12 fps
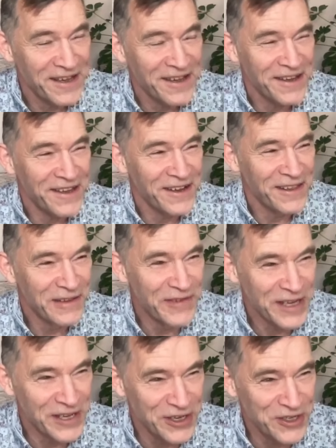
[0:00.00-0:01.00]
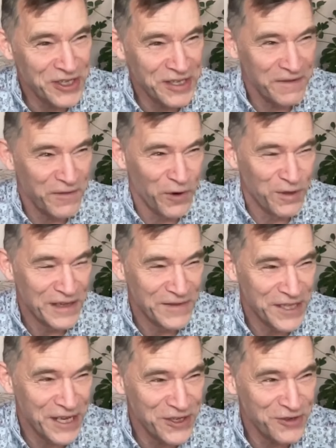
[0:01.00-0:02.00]
living conditions in the 14th
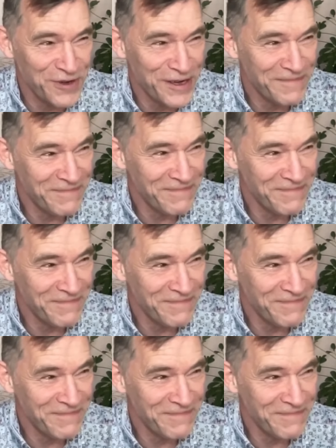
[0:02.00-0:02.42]
century.